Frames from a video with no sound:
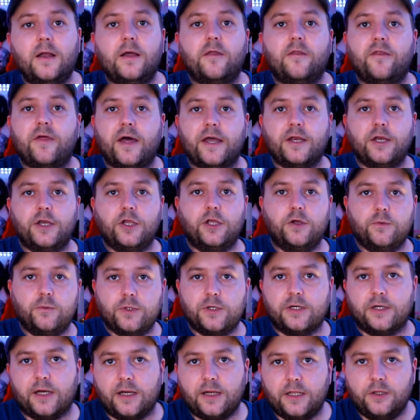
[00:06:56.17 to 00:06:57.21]
then you
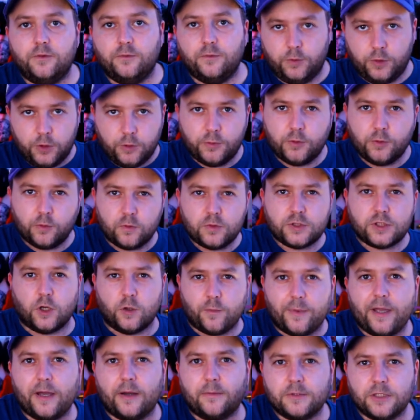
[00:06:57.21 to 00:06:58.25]
would also
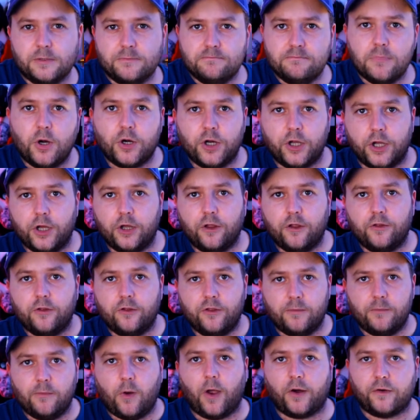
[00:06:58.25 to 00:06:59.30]
be able to monitor the
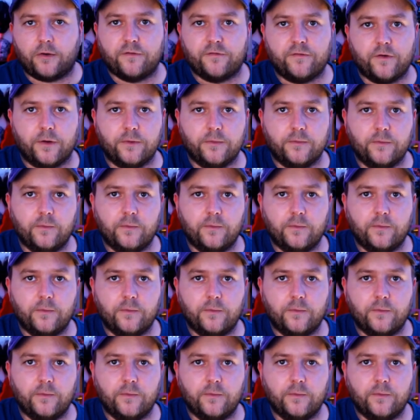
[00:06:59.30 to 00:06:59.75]
microphone.